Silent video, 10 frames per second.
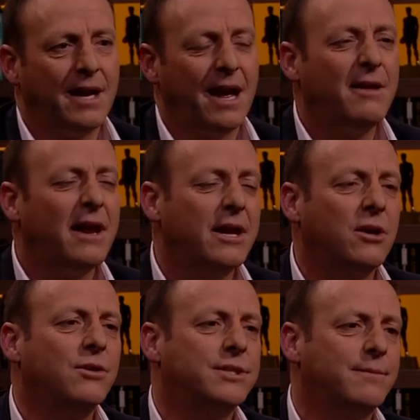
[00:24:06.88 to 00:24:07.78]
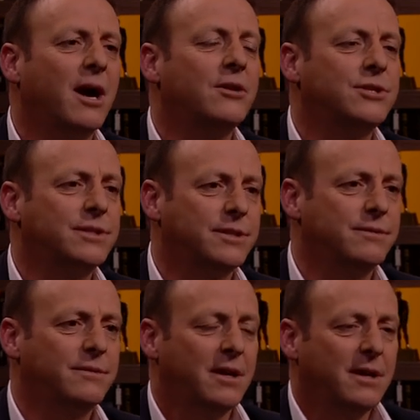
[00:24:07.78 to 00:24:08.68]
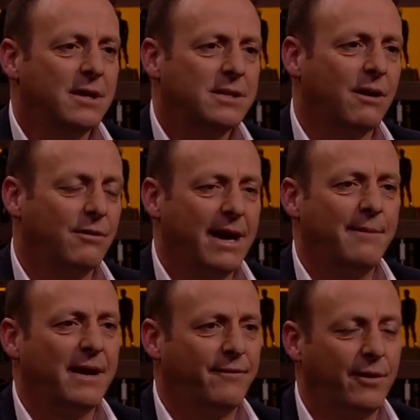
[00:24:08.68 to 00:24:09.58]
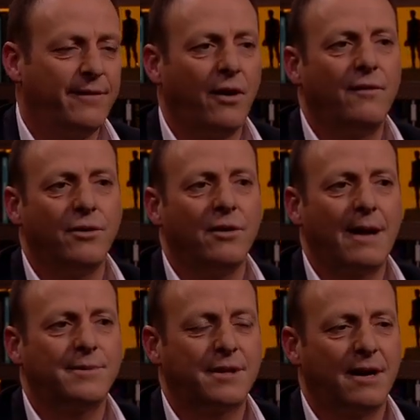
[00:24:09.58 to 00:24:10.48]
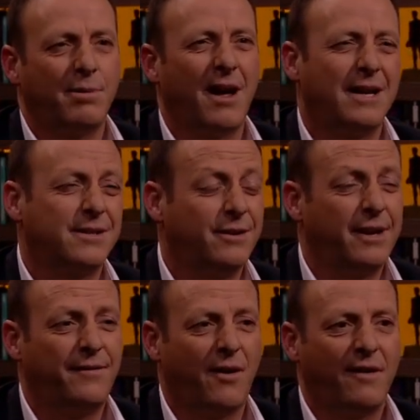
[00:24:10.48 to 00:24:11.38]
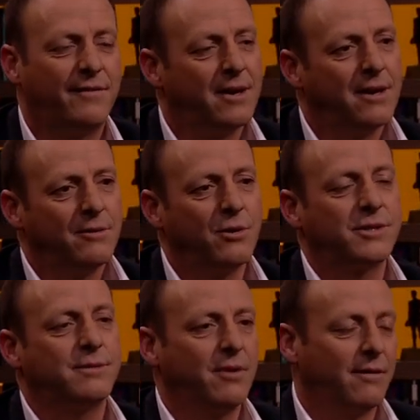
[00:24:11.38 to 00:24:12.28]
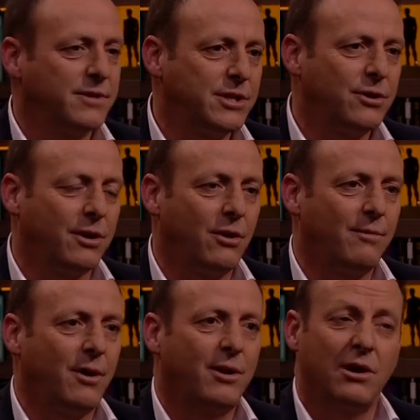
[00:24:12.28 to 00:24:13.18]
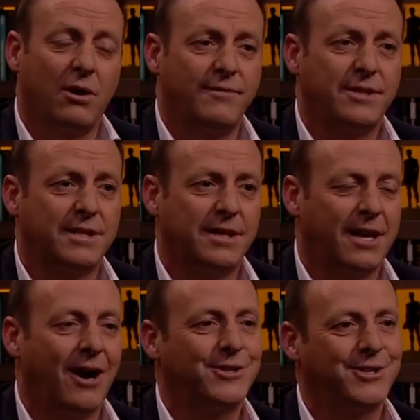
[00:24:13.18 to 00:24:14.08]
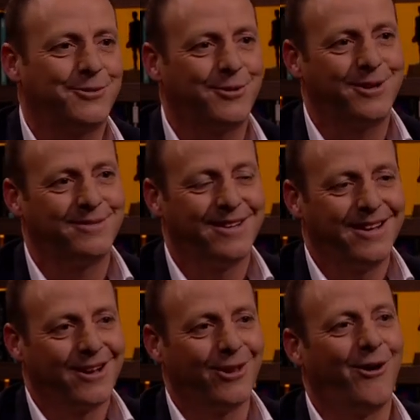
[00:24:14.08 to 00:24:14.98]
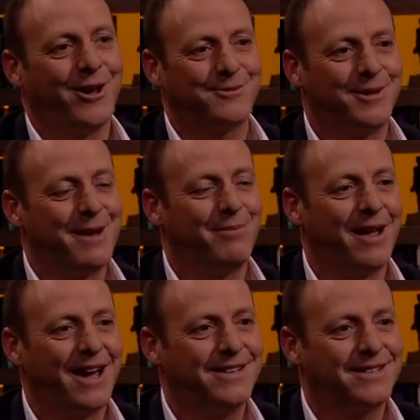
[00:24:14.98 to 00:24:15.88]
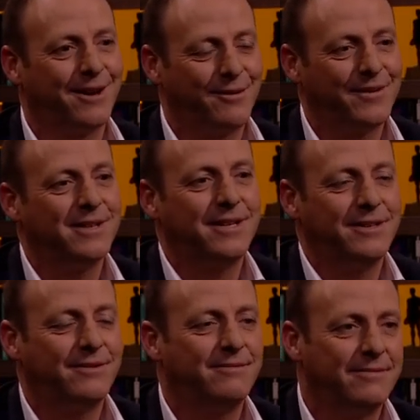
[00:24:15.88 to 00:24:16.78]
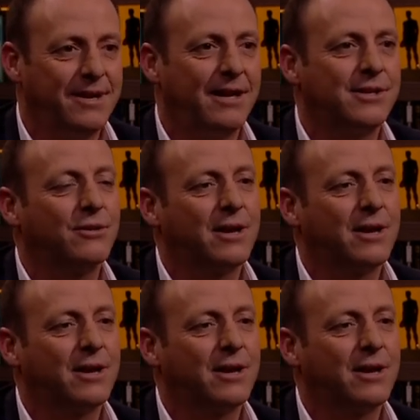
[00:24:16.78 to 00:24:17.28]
Yeah, and that includes some coaches, and so around about 45 all up. So players 35. We've got some, obviously John Lombard, got a lot of assistant coaches that were clients when they played, so we've continued to